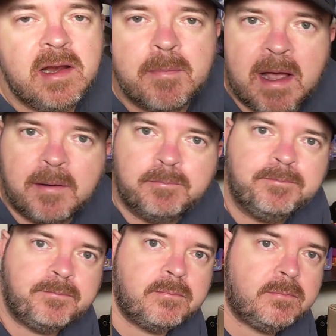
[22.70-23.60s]
He-Man,
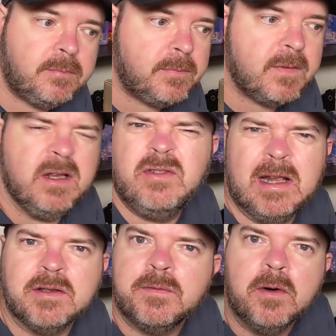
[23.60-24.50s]

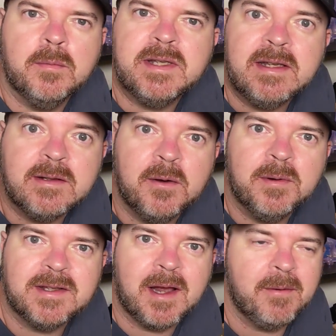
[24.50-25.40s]
Transformers is
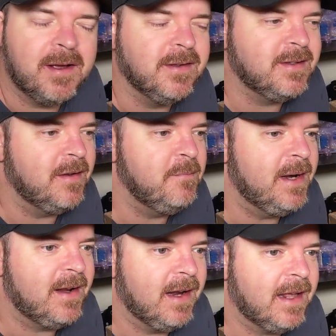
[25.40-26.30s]
always going on, so I've
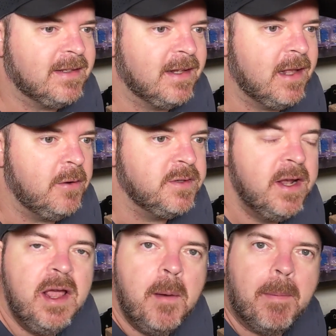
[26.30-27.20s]
been collecting those.
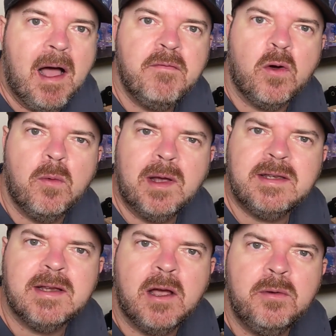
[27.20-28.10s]
But I've
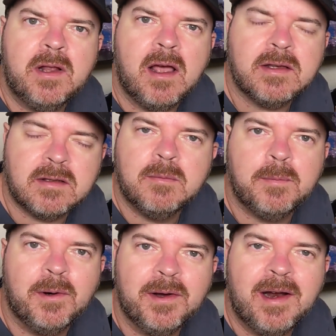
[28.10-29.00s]
always known that at some
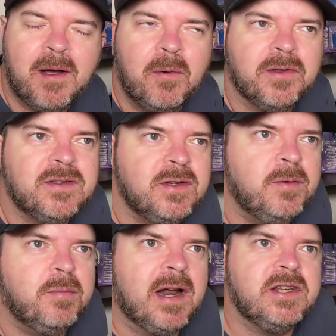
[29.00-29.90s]
point I want
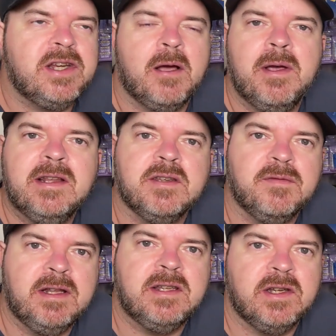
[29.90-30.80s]
to branch out into
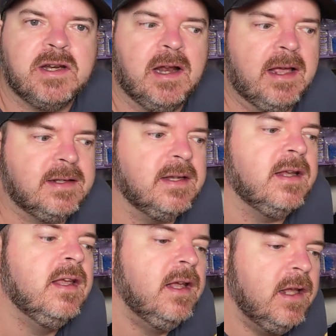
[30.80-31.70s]
vintage
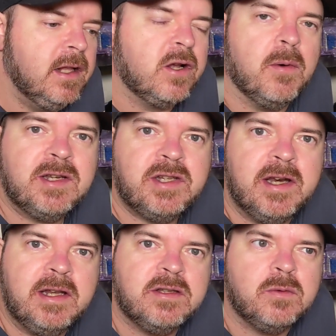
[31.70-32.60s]
collecting. The
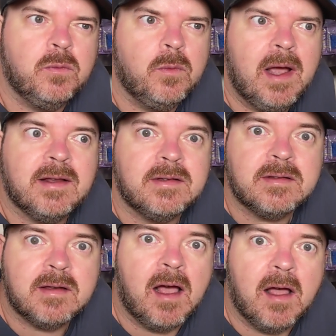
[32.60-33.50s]
question is where to
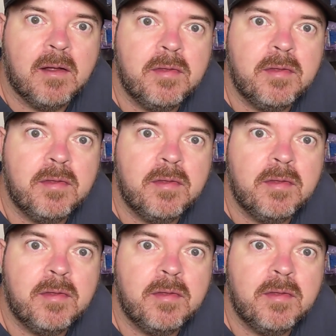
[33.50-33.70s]
start.